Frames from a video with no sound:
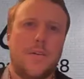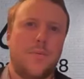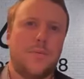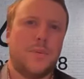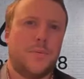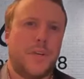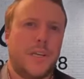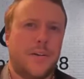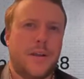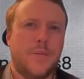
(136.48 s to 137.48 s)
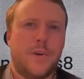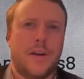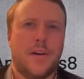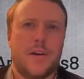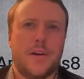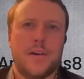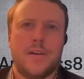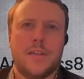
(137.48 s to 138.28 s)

So to reiterate what I heard,